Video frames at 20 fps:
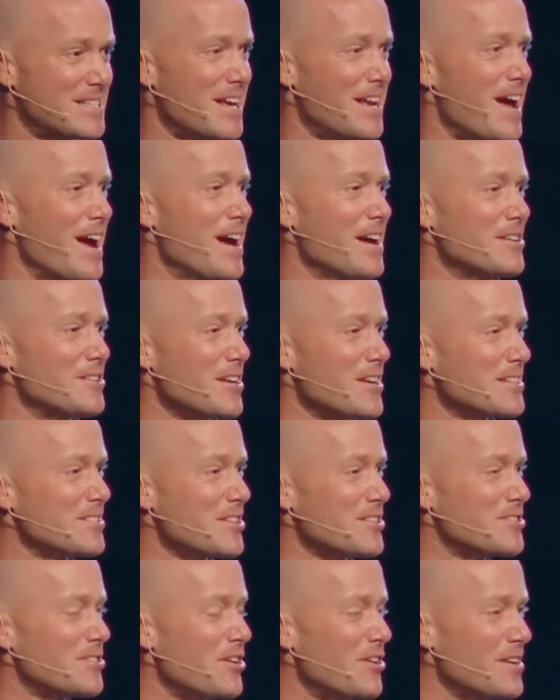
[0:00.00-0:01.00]
today.
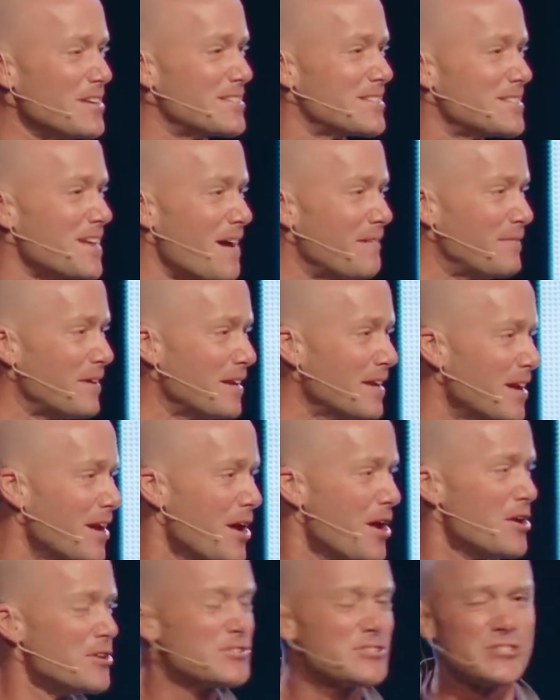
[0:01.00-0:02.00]
Genesis 37.
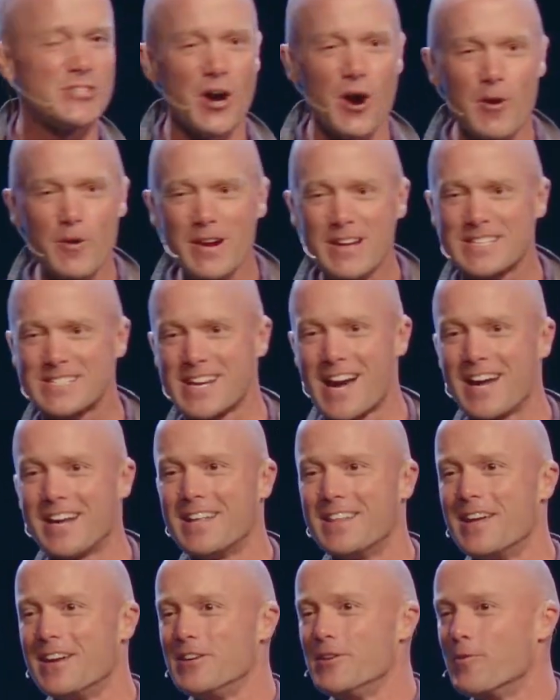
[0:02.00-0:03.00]
So
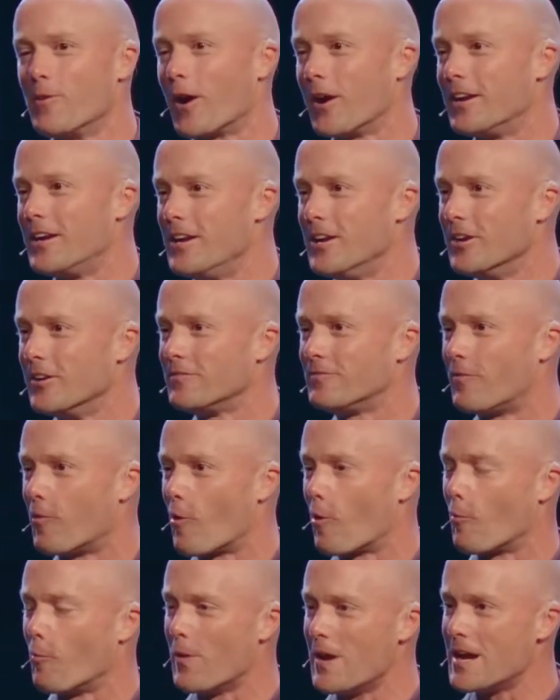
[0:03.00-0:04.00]
excited that you are here
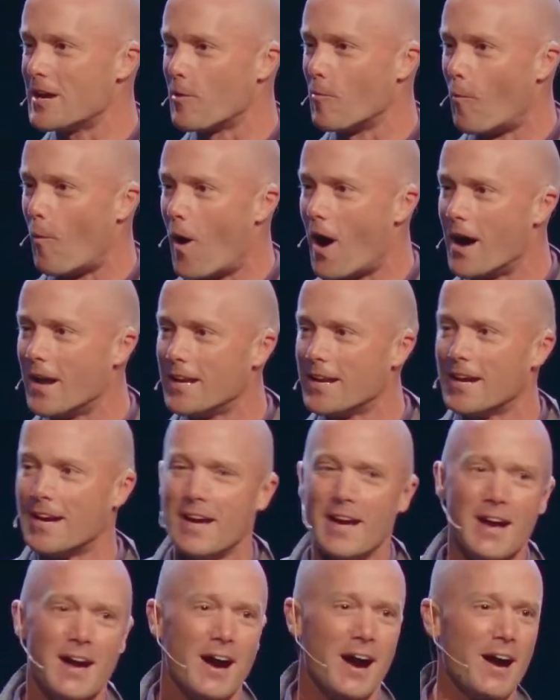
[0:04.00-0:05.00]
for week one
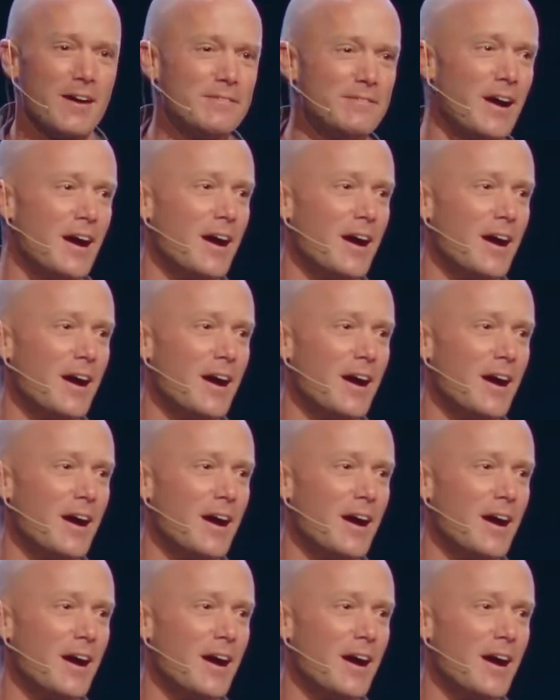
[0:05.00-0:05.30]
of